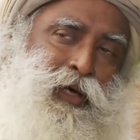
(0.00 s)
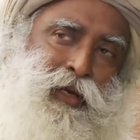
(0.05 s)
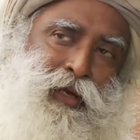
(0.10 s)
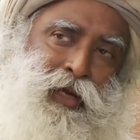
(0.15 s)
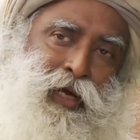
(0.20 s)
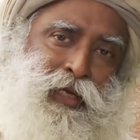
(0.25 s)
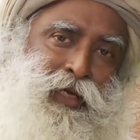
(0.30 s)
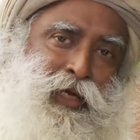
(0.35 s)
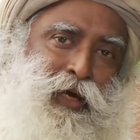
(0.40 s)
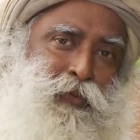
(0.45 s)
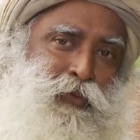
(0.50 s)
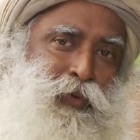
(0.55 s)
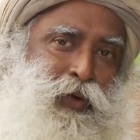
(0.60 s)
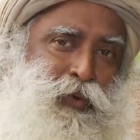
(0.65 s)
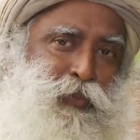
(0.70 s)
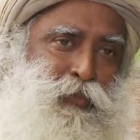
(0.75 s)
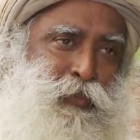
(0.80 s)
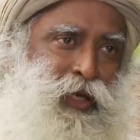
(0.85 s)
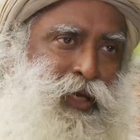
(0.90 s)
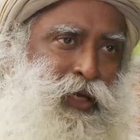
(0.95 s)
Right now
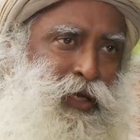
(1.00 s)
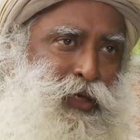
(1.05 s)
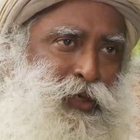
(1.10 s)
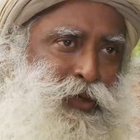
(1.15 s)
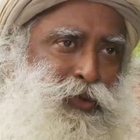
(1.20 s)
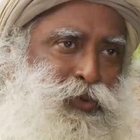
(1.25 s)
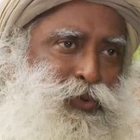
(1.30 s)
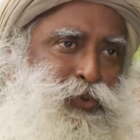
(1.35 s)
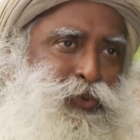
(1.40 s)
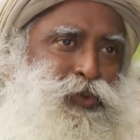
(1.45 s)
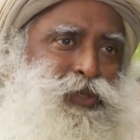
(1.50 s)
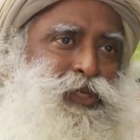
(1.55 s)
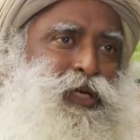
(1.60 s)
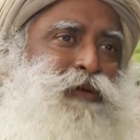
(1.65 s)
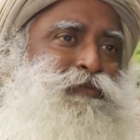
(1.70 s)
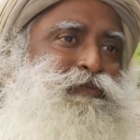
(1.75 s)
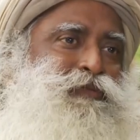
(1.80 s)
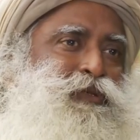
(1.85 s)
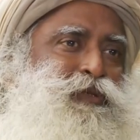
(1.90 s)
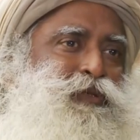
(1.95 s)
we're making a huge
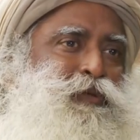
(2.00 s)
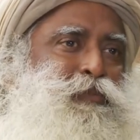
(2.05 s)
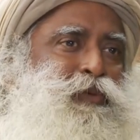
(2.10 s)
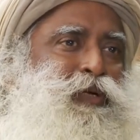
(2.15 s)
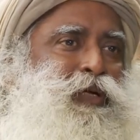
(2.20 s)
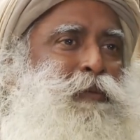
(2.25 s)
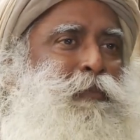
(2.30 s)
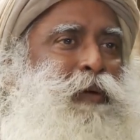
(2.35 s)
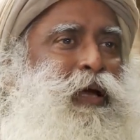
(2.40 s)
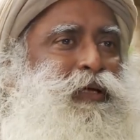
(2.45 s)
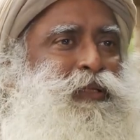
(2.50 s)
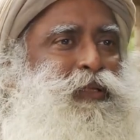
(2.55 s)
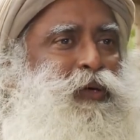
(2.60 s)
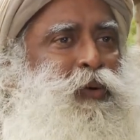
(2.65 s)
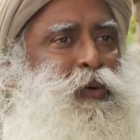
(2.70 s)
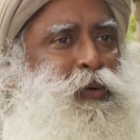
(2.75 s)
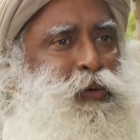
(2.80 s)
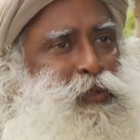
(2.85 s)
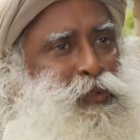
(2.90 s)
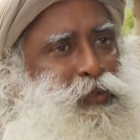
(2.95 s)
effort to bring back the
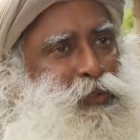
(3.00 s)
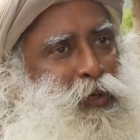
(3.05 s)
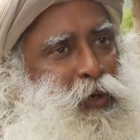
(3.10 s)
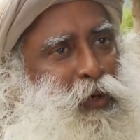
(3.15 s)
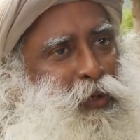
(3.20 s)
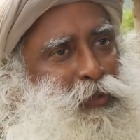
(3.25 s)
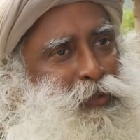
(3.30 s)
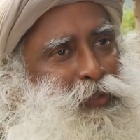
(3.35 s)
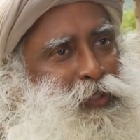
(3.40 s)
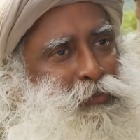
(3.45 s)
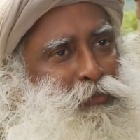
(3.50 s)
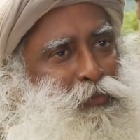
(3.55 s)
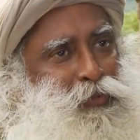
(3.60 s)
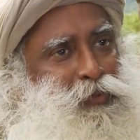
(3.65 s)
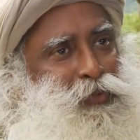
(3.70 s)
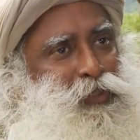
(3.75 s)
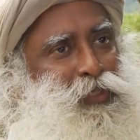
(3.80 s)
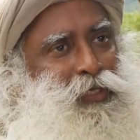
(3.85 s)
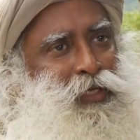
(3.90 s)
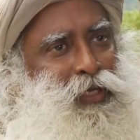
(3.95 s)
old songs and
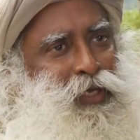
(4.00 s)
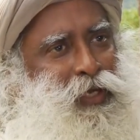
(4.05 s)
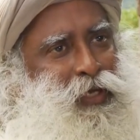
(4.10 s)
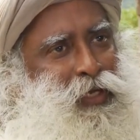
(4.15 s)
music.